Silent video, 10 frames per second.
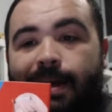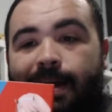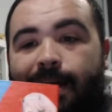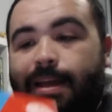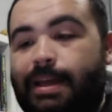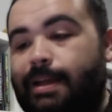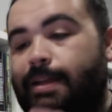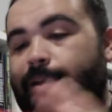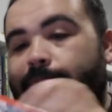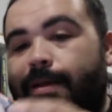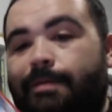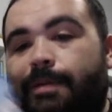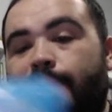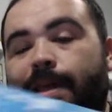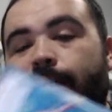and
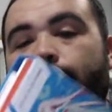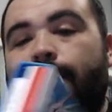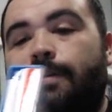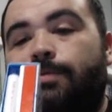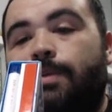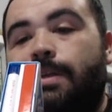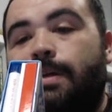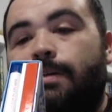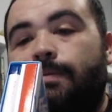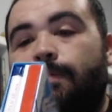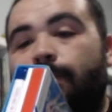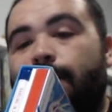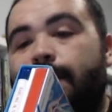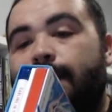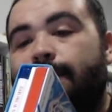everything is right there.
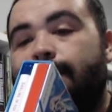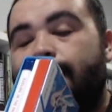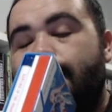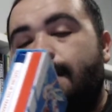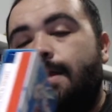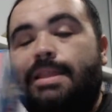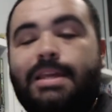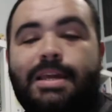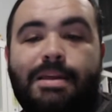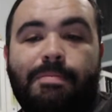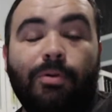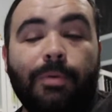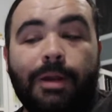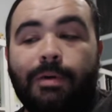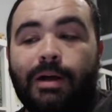You get the
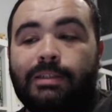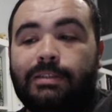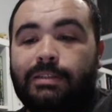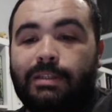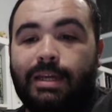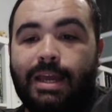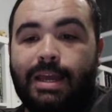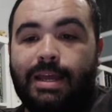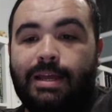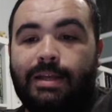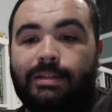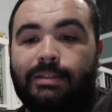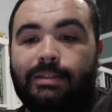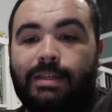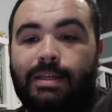Blu-ray box and
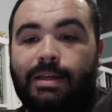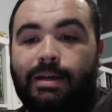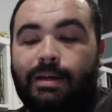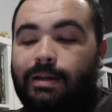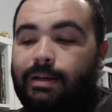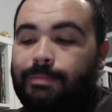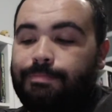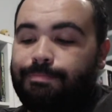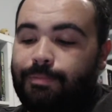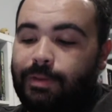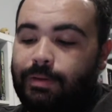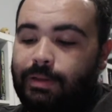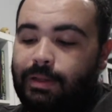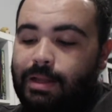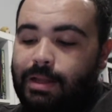the
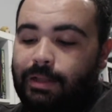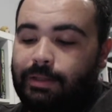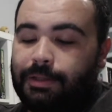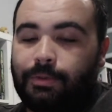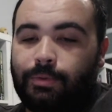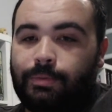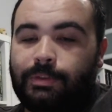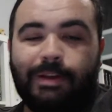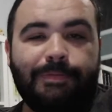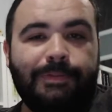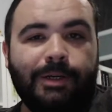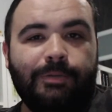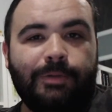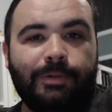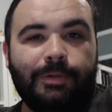little soft
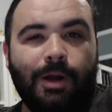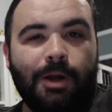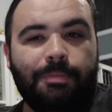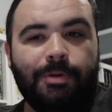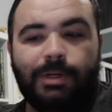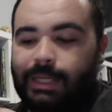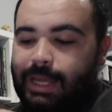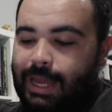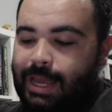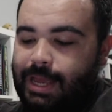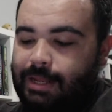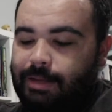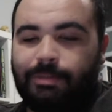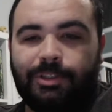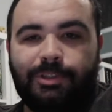cover art book and
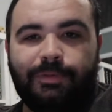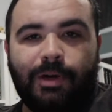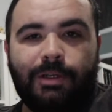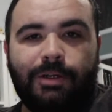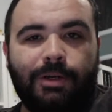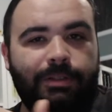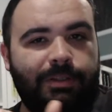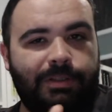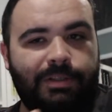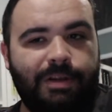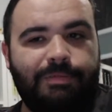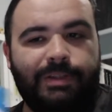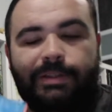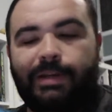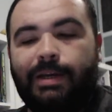a bunch of art cards and stuff
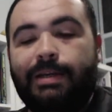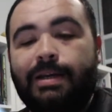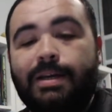inside.